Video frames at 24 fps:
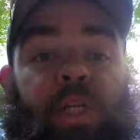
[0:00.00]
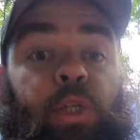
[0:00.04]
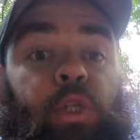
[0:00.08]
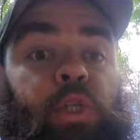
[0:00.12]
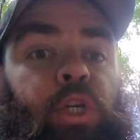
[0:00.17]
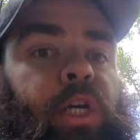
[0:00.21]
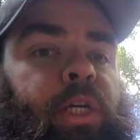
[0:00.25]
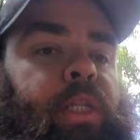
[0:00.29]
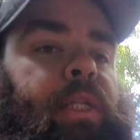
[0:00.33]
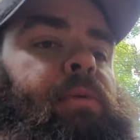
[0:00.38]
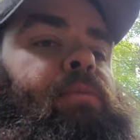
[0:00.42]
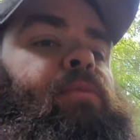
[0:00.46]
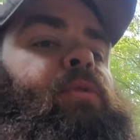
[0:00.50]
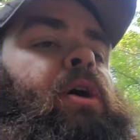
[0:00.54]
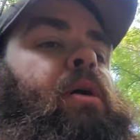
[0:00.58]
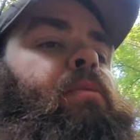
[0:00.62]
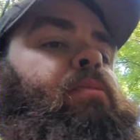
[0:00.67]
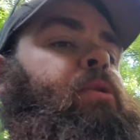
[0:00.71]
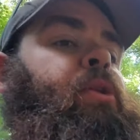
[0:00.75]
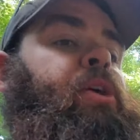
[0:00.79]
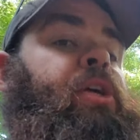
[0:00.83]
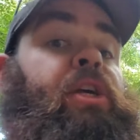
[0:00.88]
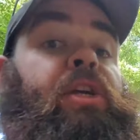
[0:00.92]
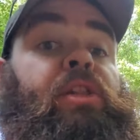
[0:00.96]
ejecting
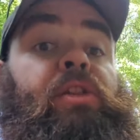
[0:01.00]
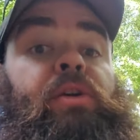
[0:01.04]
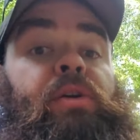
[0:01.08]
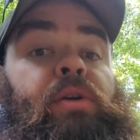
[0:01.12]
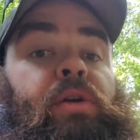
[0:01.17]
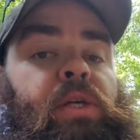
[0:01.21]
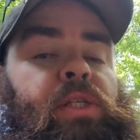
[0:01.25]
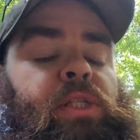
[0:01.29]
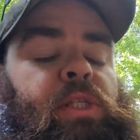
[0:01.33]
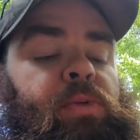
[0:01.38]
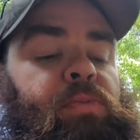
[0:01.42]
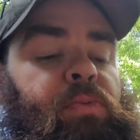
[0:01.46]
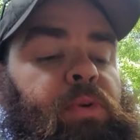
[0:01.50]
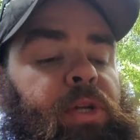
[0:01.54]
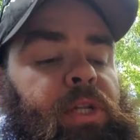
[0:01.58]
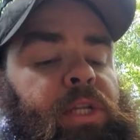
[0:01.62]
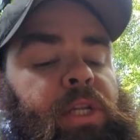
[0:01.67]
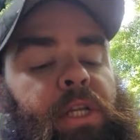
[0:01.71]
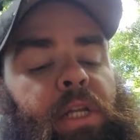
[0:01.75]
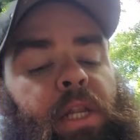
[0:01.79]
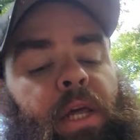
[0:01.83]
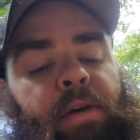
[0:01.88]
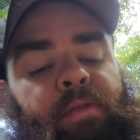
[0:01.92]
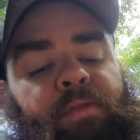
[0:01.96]
properly either because the spring
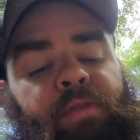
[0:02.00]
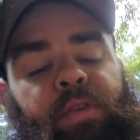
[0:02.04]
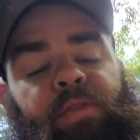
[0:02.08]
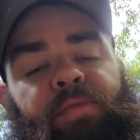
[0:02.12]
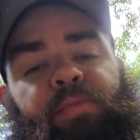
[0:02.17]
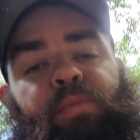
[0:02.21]
didn't have enough